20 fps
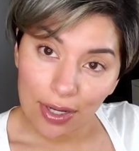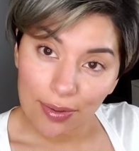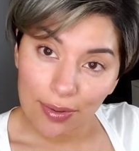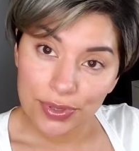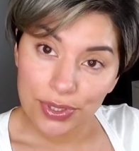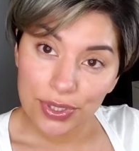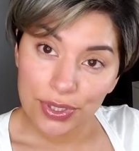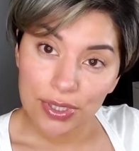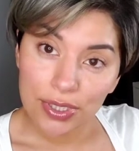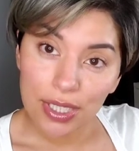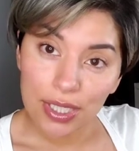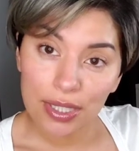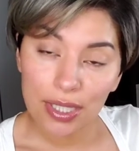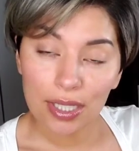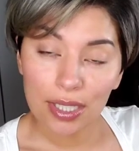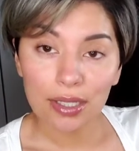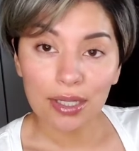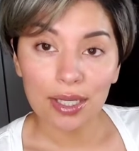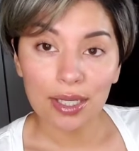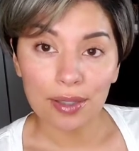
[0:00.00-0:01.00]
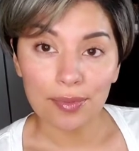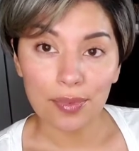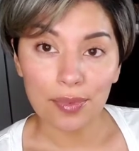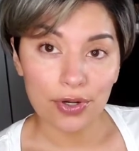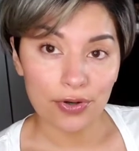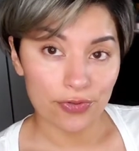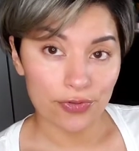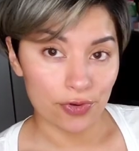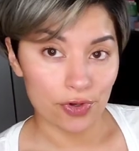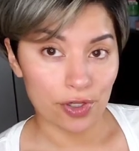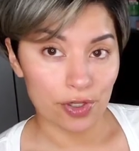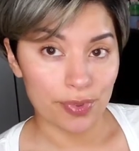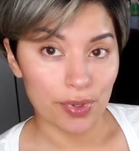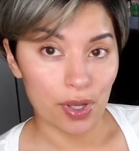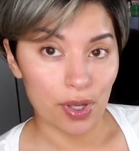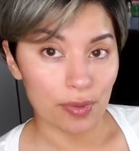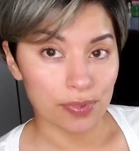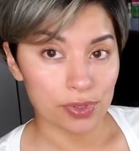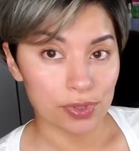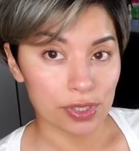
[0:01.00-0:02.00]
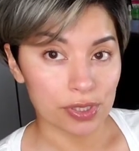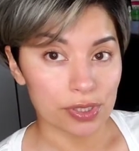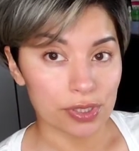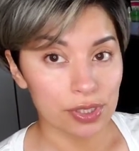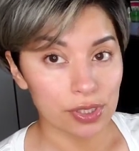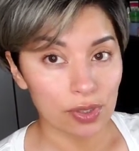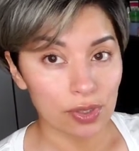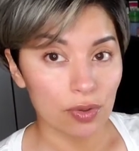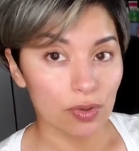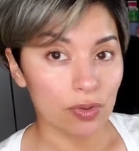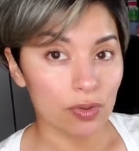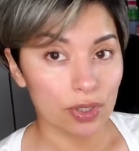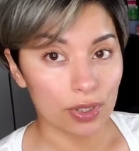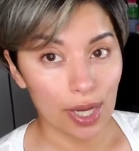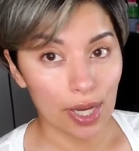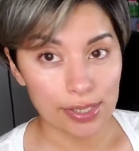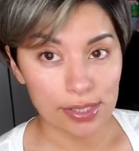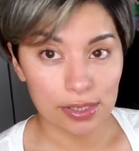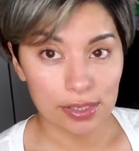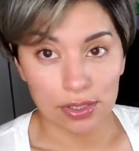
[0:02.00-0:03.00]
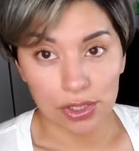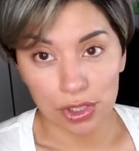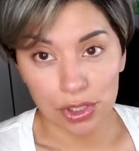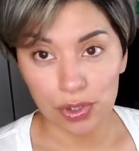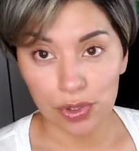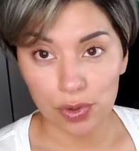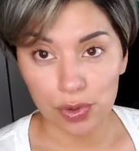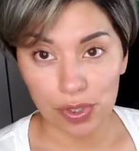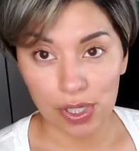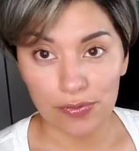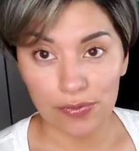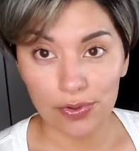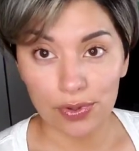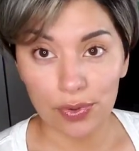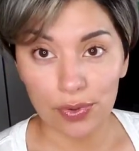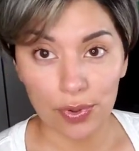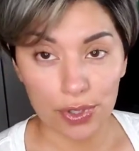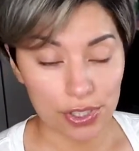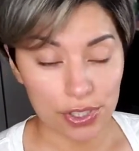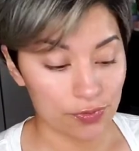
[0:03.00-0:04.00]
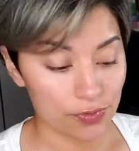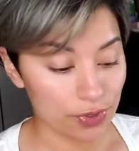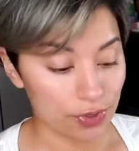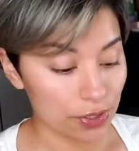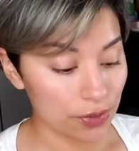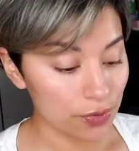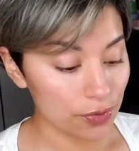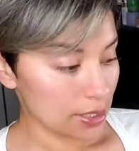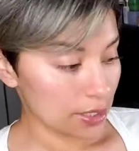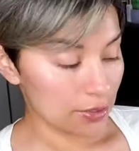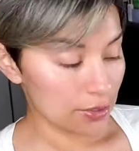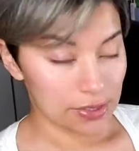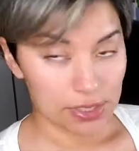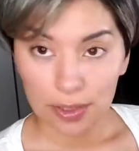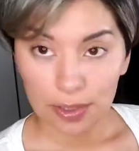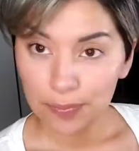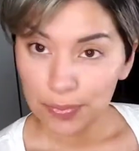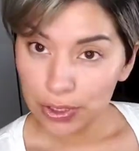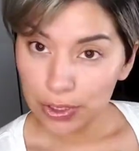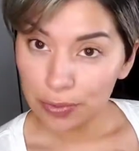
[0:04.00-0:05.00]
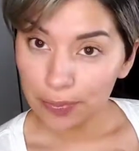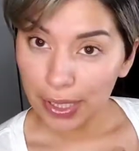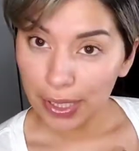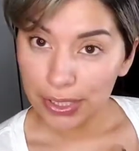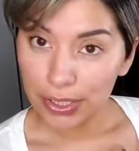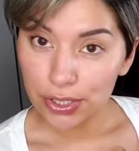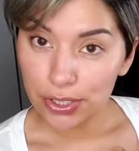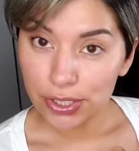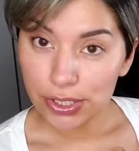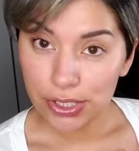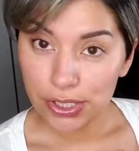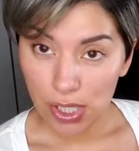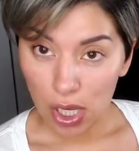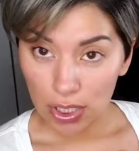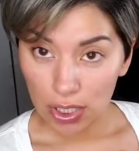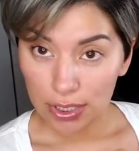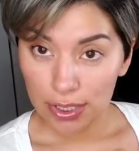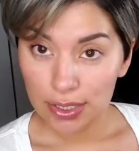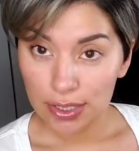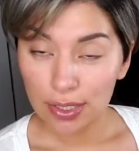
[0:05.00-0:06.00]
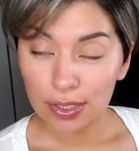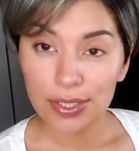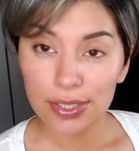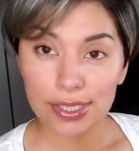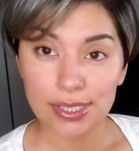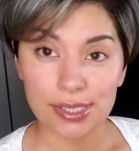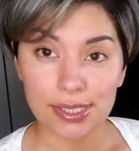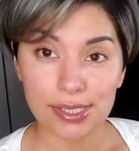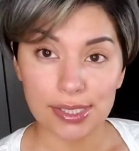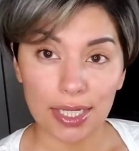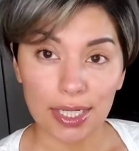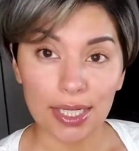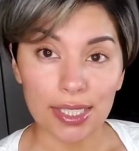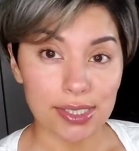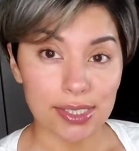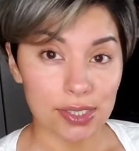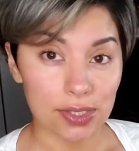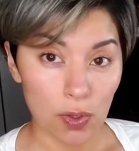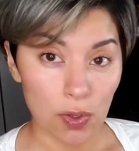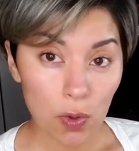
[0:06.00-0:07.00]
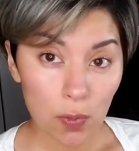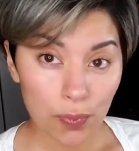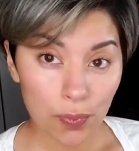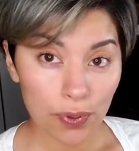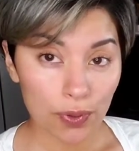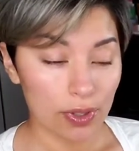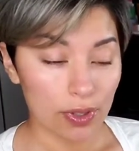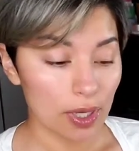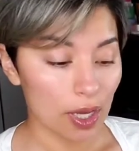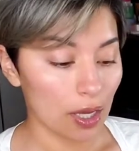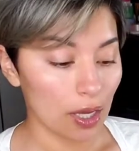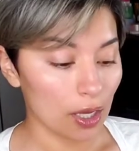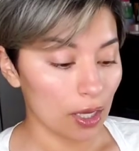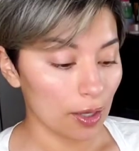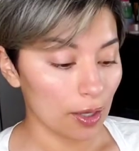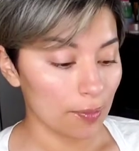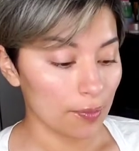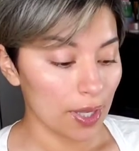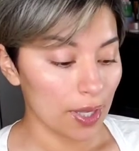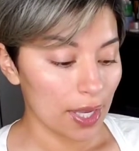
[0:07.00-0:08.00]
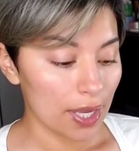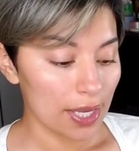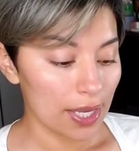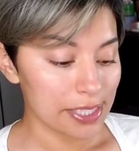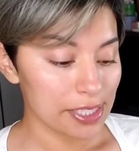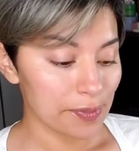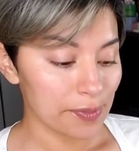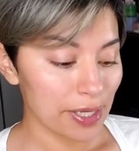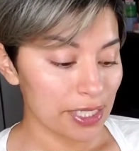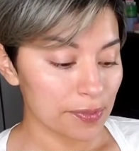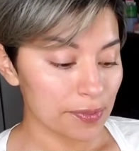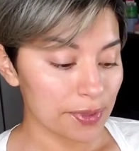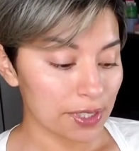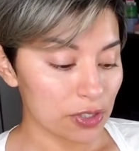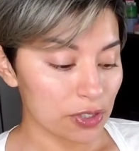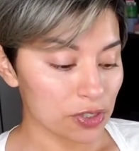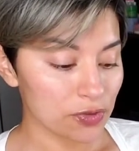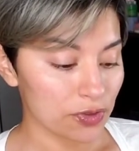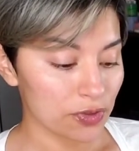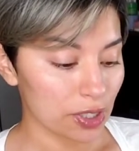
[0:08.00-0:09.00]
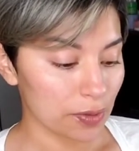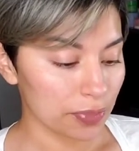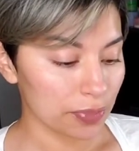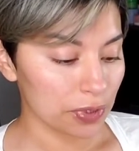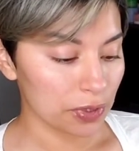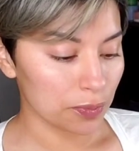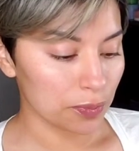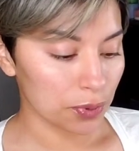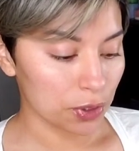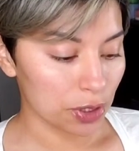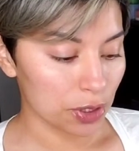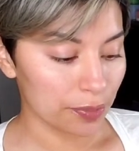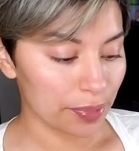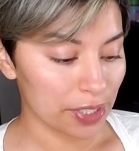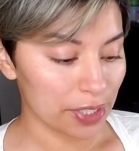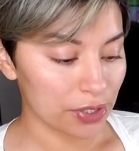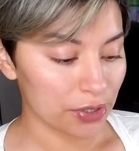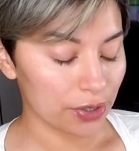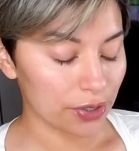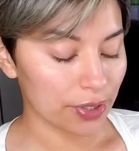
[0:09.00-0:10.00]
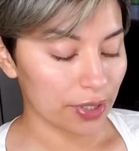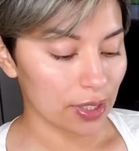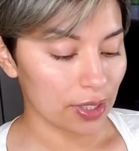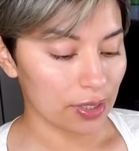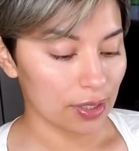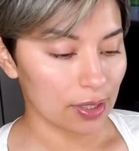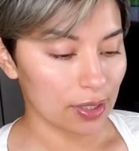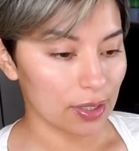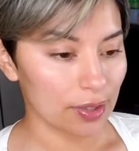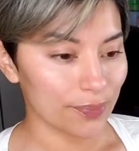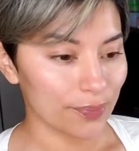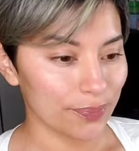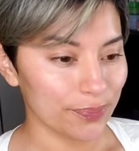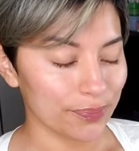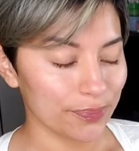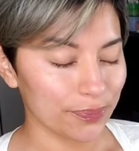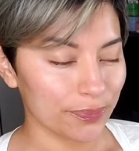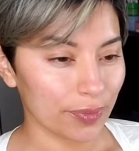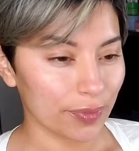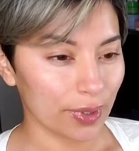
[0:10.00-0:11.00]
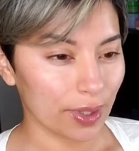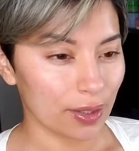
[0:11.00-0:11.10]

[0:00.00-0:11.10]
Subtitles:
option, and then like a more affordable option. So you guys can choose whatever works for you. There's the Beauty Blender Solid. This is like a soap. It's meant to be used for the Beauty Blender